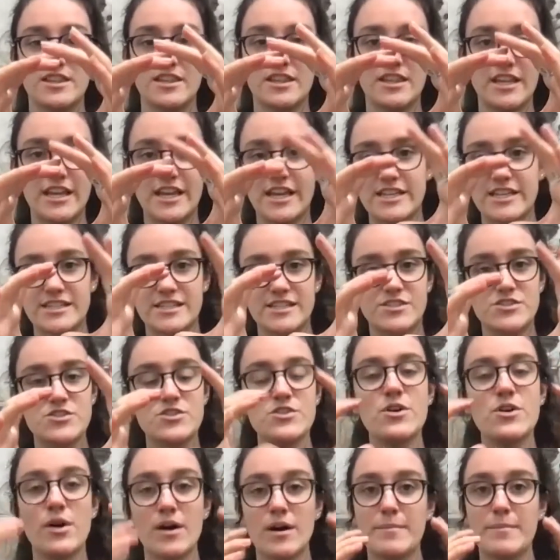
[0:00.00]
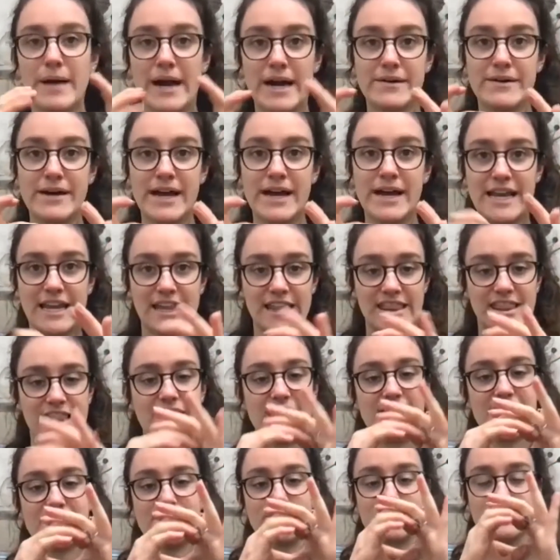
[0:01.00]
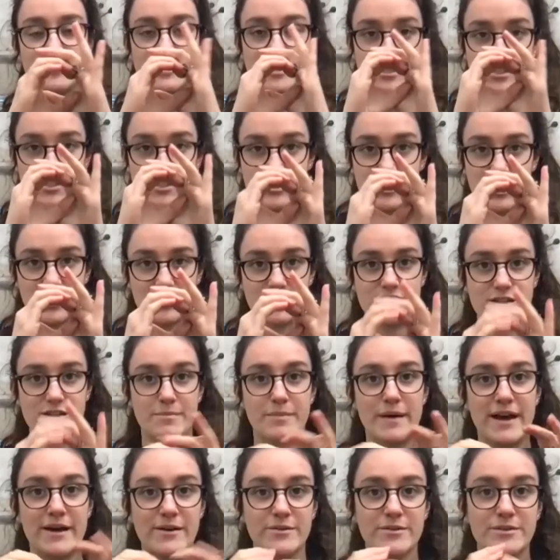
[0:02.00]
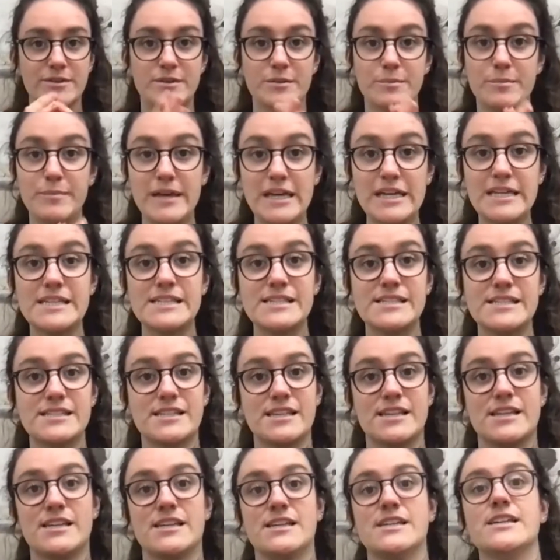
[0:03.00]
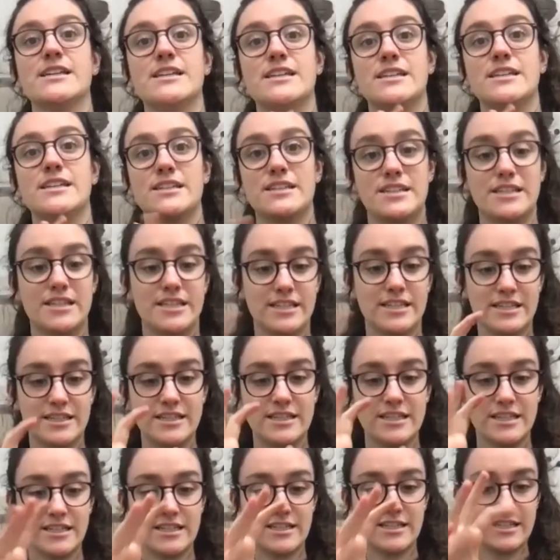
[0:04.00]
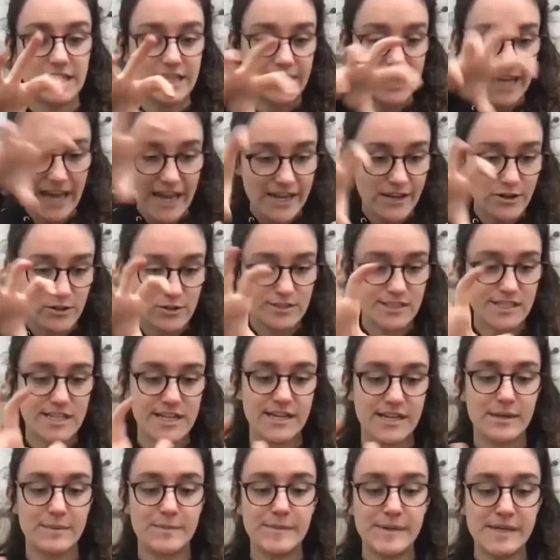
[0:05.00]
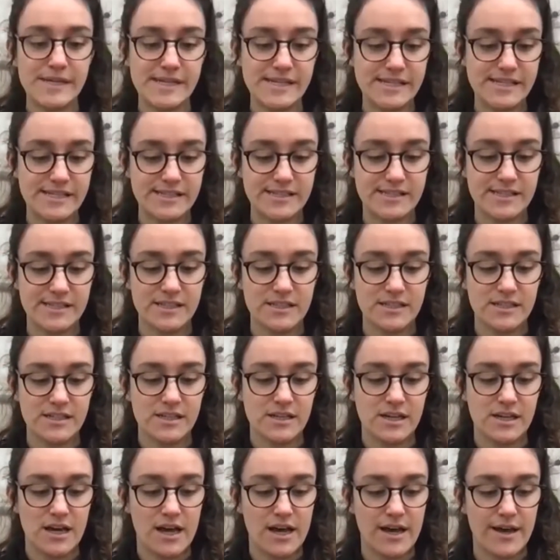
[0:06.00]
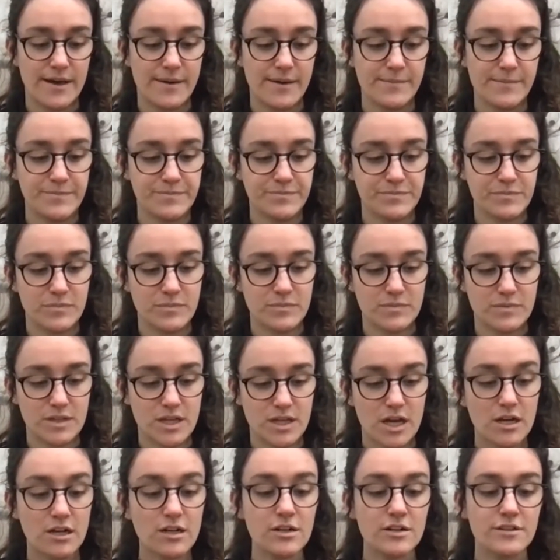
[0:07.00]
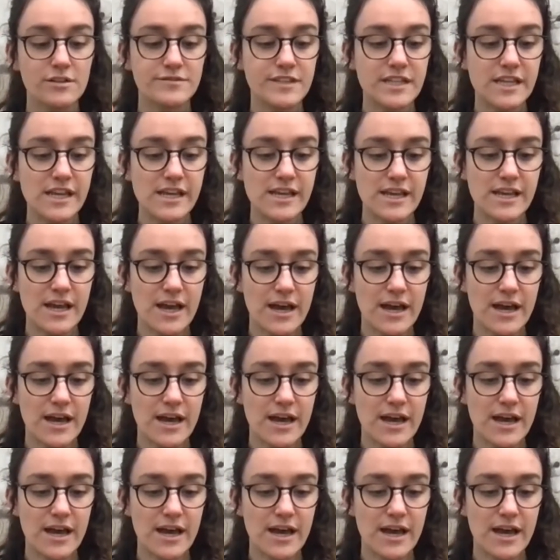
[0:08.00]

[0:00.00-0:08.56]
it's not about anything else. It's just about the piece, the chaotic piece. A lot of the